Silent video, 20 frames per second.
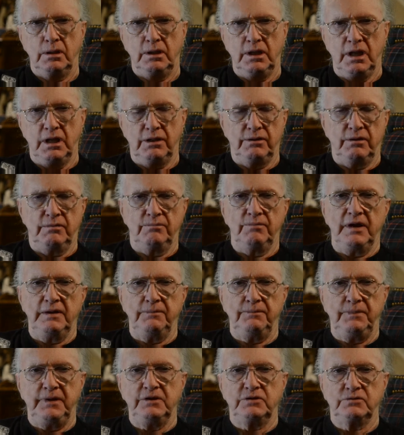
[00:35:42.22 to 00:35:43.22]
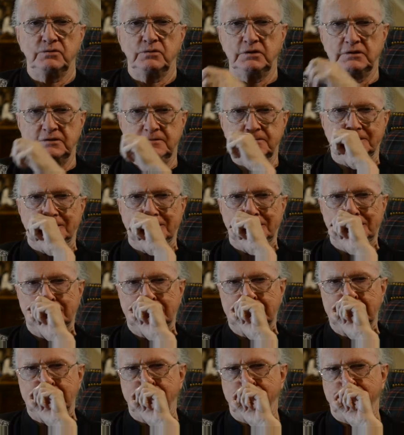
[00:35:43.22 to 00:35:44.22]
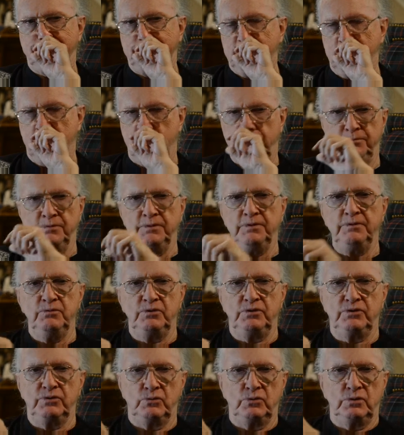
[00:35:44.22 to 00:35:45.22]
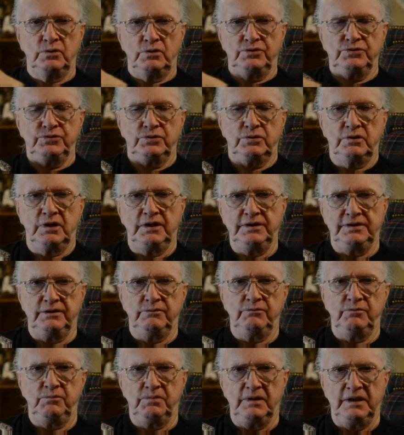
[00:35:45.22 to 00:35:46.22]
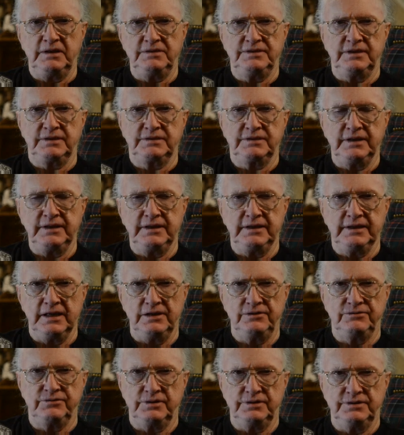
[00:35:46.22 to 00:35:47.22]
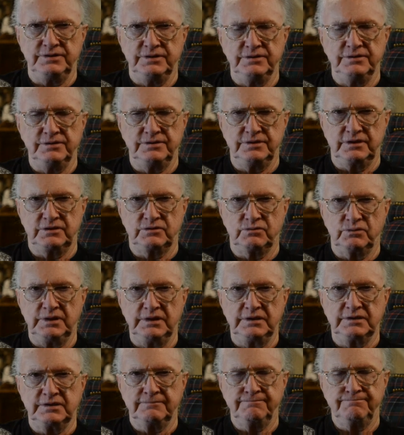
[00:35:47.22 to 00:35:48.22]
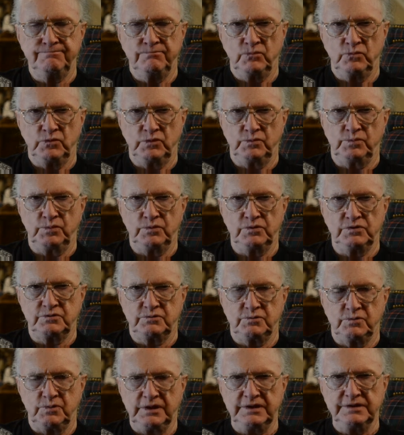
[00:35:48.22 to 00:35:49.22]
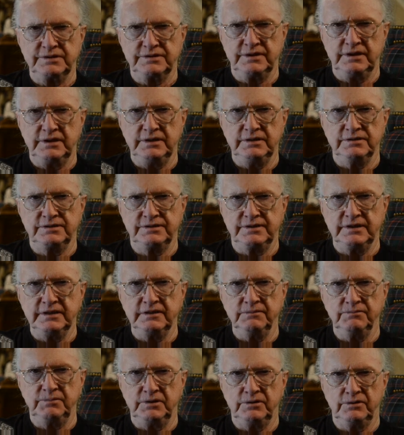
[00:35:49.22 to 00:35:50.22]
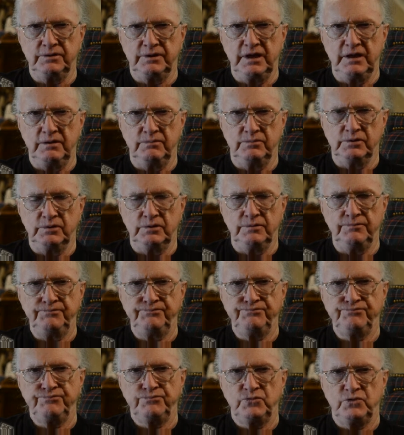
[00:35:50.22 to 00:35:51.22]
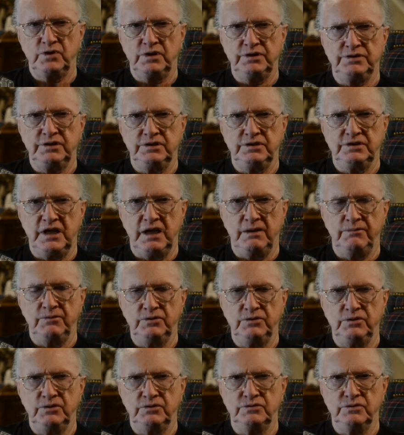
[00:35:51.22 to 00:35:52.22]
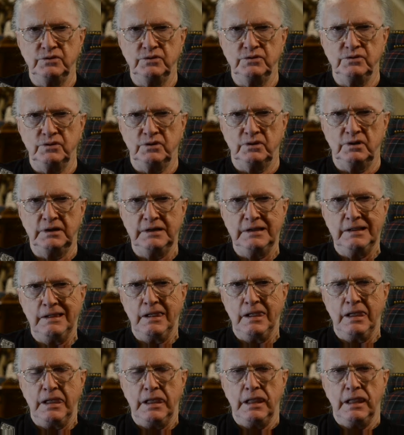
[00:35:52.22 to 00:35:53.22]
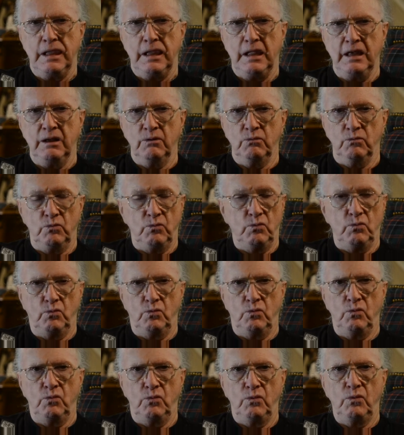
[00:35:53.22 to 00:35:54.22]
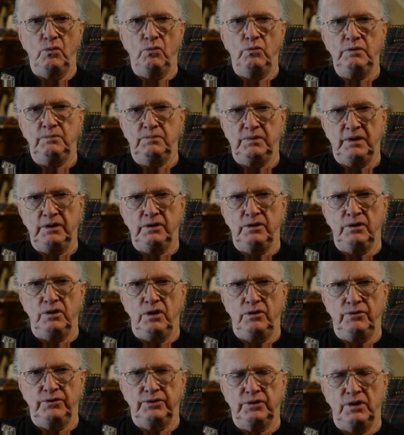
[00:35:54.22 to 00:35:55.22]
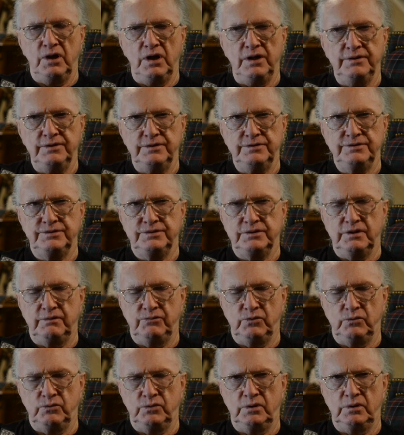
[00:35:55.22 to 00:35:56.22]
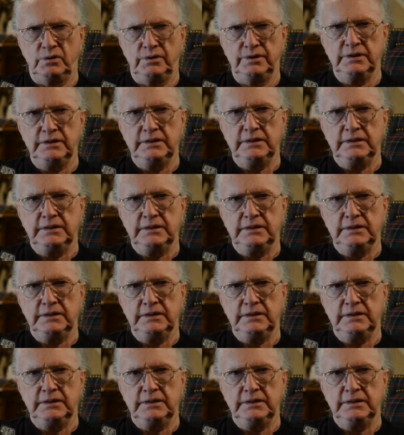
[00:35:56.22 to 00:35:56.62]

Yeah, my Peace Corps experience helped me with the world tour I did. We played 16 countries in 6 weeks with Bruce Springsteen, Sting, Peter Gabriel, Tracy Chapman, Youssou N'Dour, and we played on all the continents of the world.